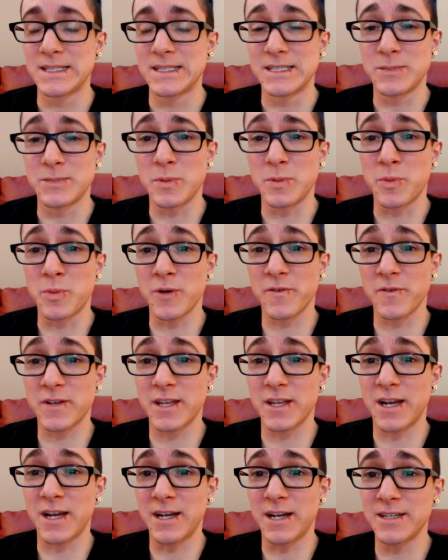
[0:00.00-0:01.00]
to be
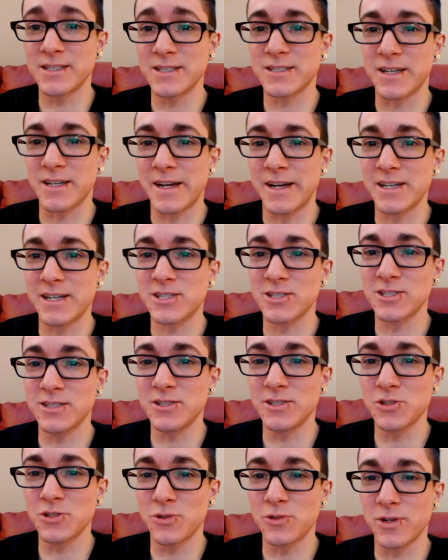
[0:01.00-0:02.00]
perfectly honest, I actually
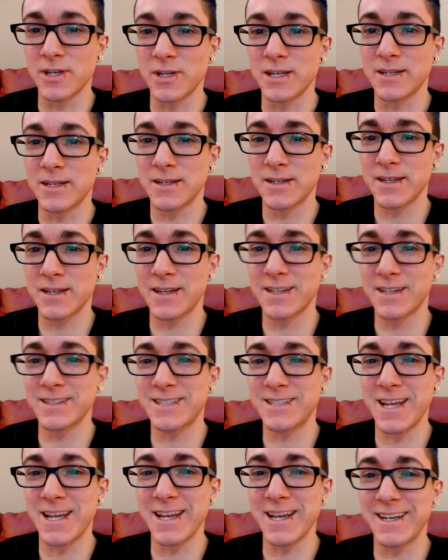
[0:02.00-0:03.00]
enjoy
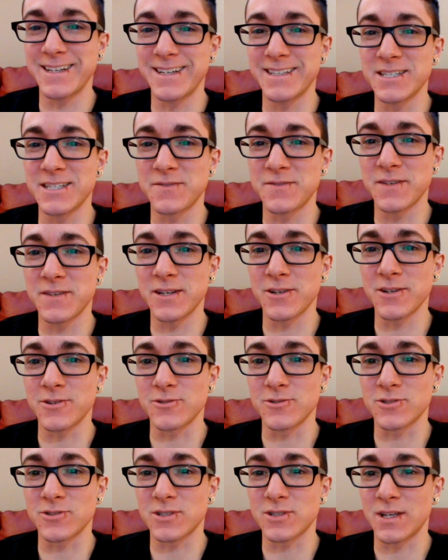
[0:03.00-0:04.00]
taking these
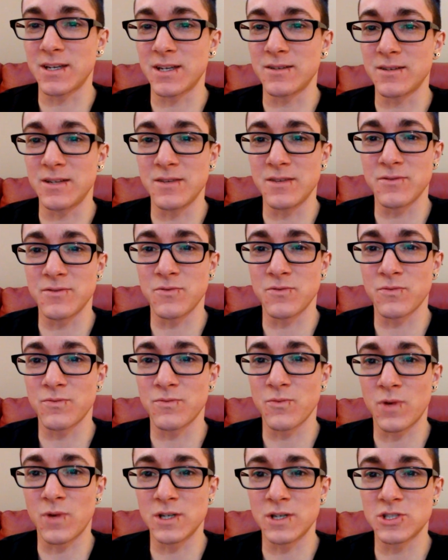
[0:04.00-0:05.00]
videos and even
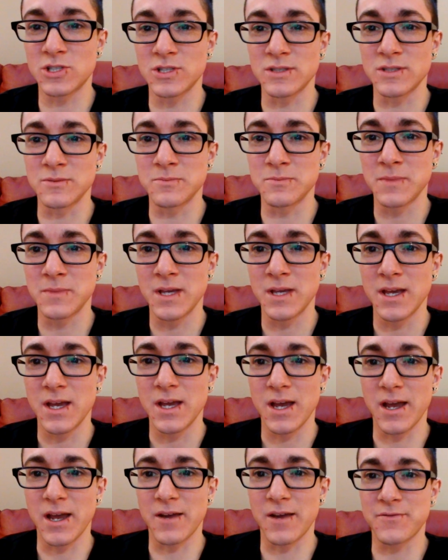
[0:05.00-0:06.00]
watching them
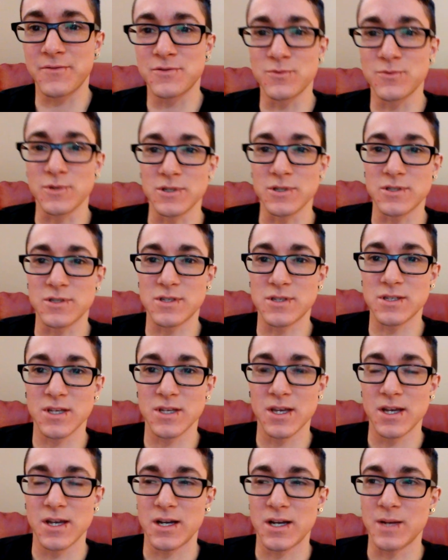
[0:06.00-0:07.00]
afterwards.
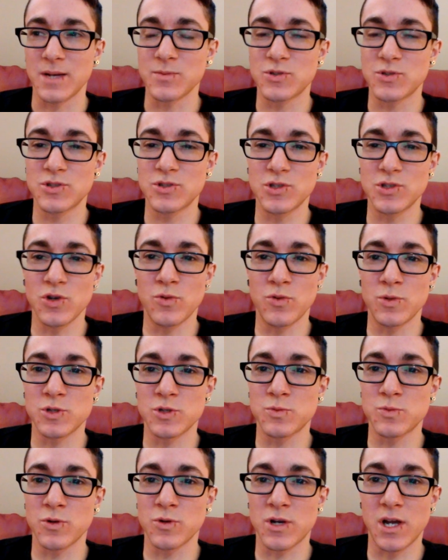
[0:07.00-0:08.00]
I'm so
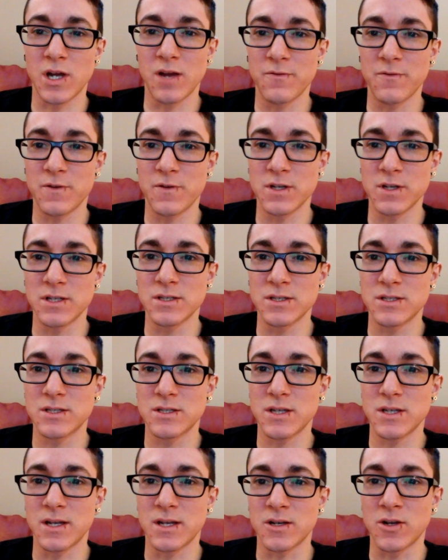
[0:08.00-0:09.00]
much more
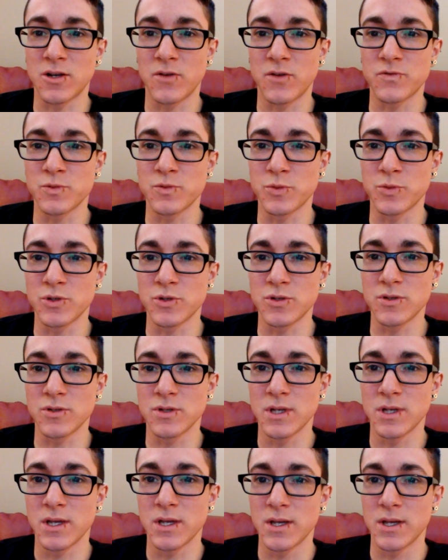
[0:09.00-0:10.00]
confident and
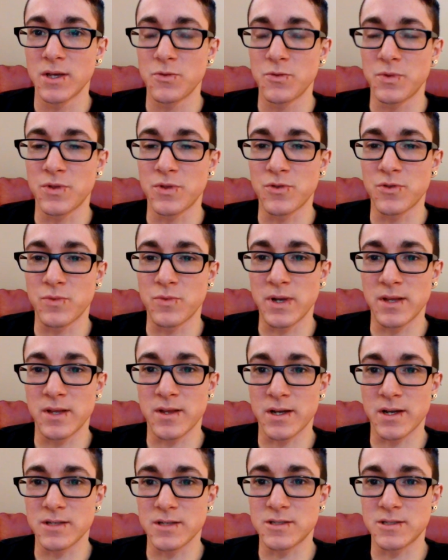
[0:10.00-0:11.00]
comfortable with the way
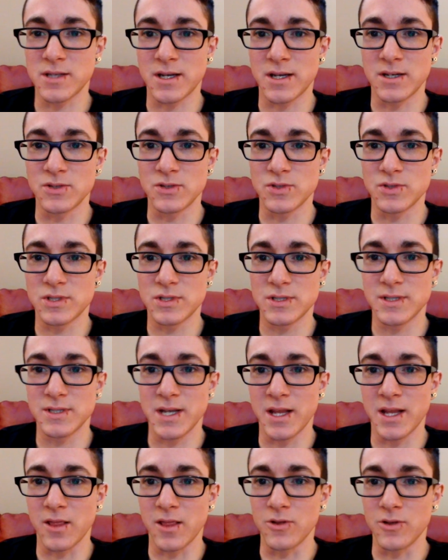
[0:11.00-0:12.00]
that I sound
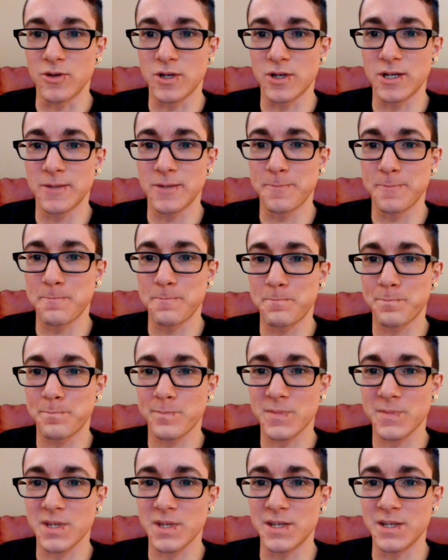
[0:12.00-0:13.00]
and look.
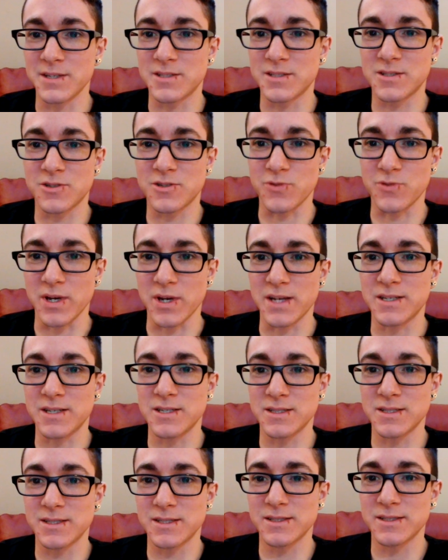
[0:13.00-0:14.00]
It's
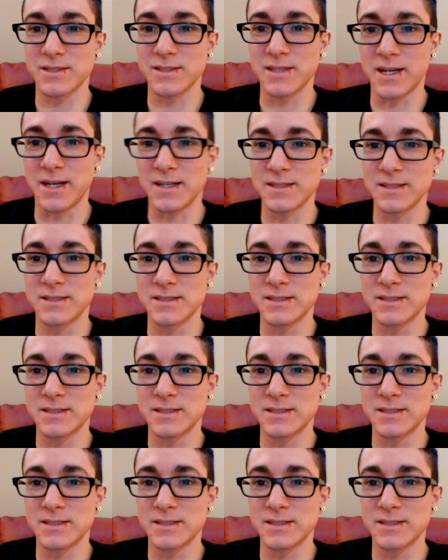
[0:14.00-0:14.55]
great. Yeah.